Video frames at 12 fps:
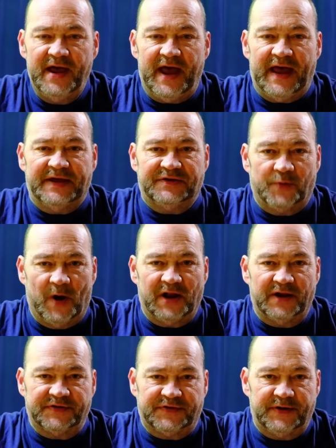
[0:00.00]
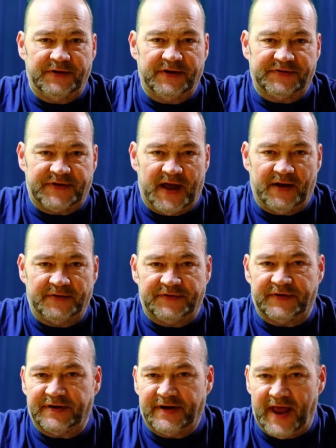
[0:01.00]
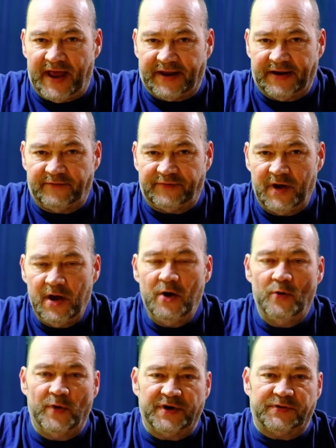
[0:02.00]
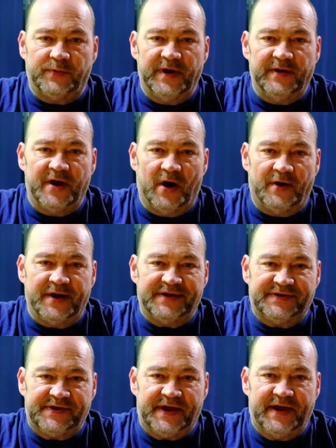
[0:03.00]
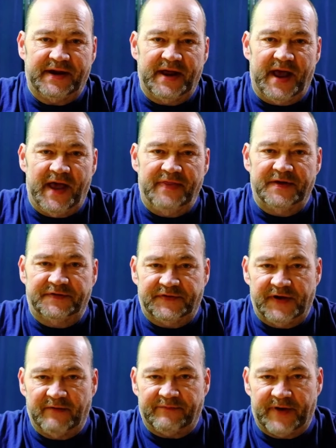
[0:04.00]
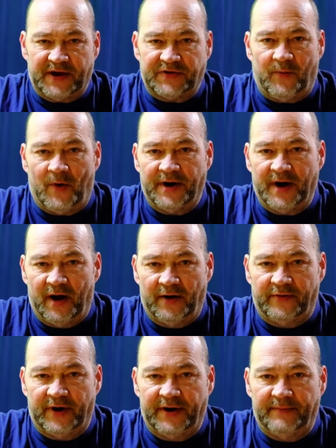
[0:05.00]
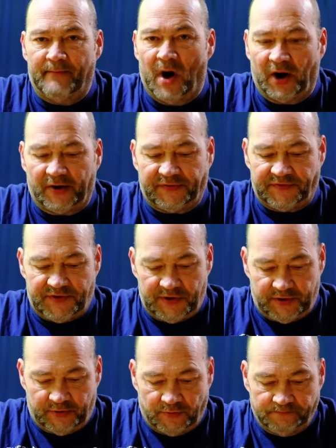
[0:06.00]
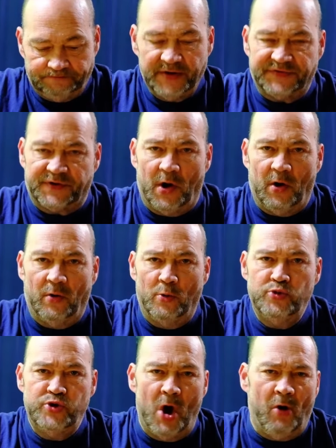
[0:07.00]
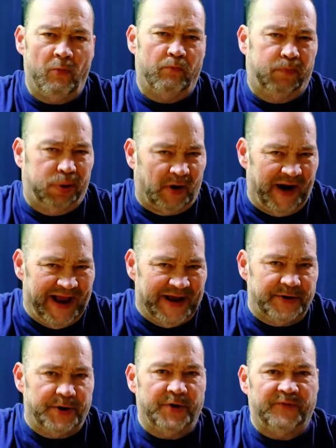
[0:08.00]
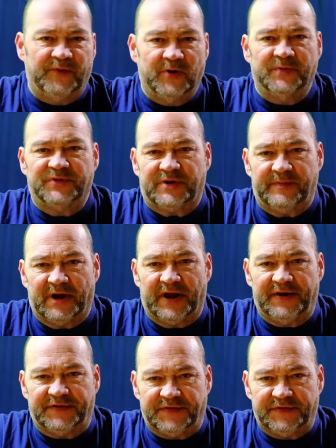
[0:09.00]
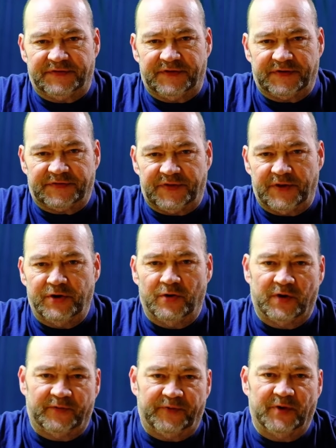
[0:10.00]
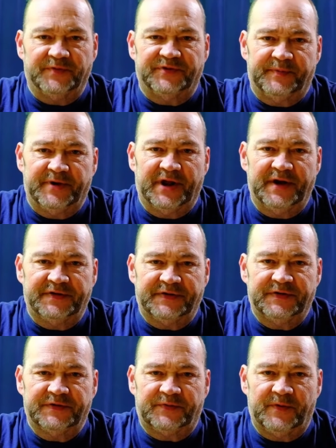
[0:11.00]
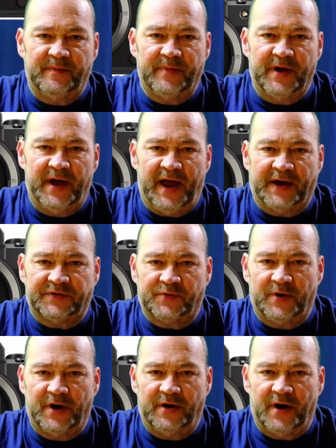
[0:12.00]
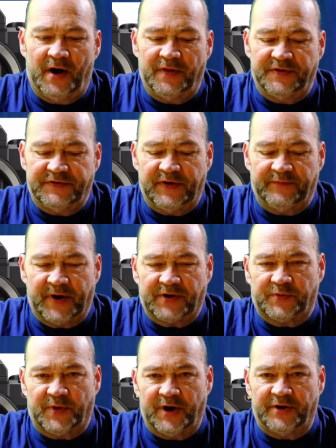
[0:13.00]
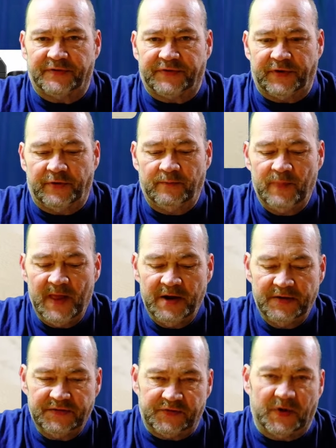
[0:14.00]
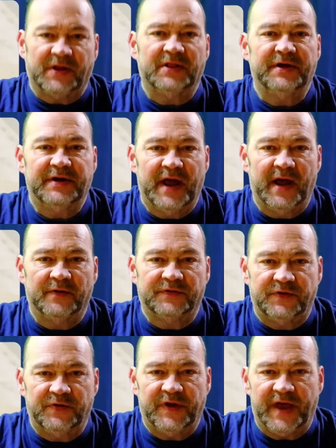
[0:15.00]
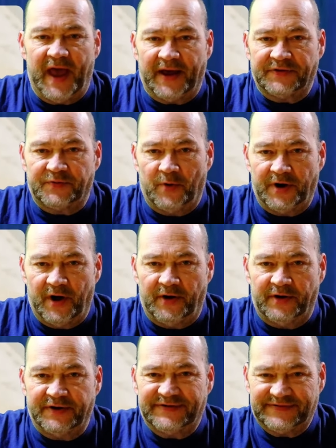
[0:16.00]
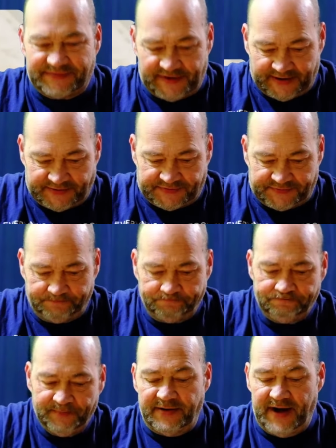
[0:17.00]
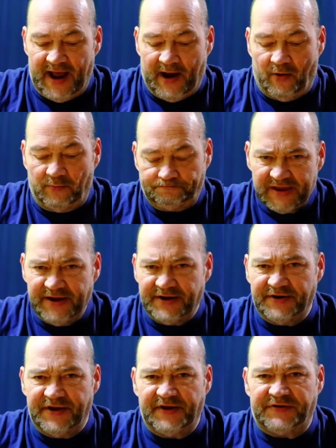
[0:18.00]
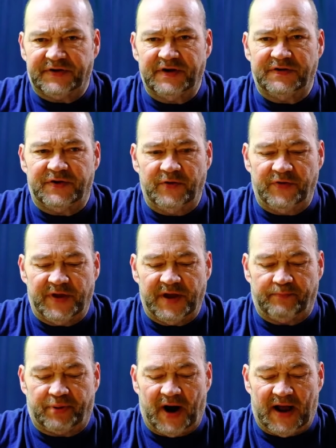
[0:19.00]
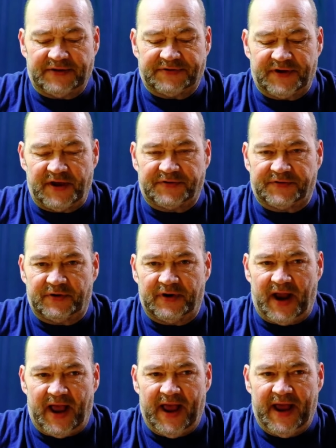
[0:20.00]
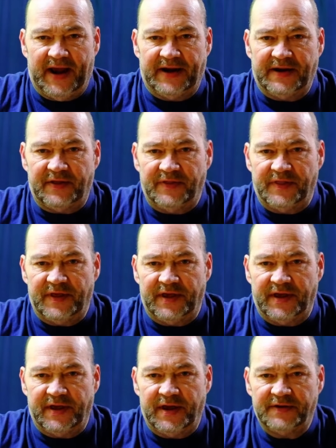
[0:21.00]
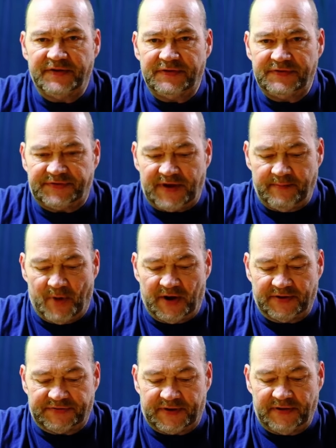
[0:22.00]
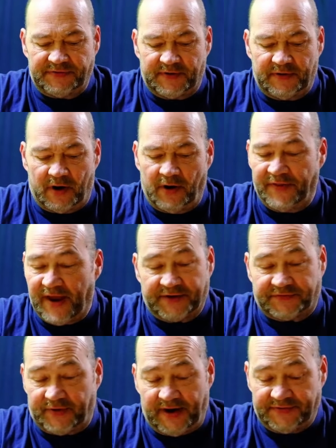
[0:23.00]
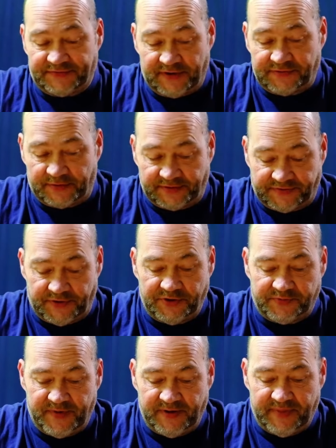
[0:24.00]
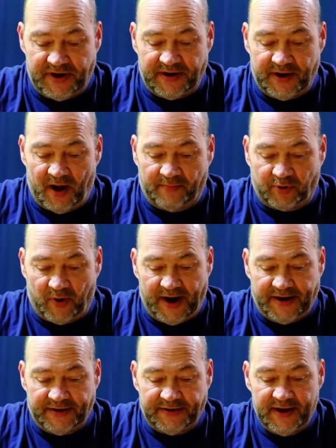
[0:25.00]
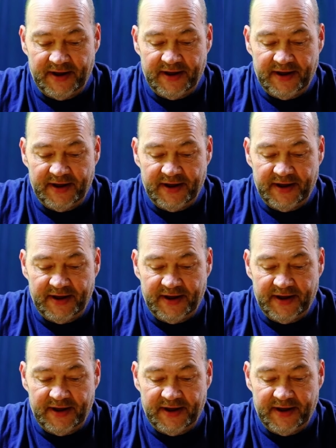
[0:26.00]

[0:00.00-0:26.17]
as well as the Nostalgic Negative, which we had already seen in the GFX 100 Mark II. So no brand new film simulations, just the newer film simulations from the the GFX 102 trickling down to the X106. Now, in addition to the processor and the CMOS sensor, or the X-Trans sensor, excuse me, being upgraded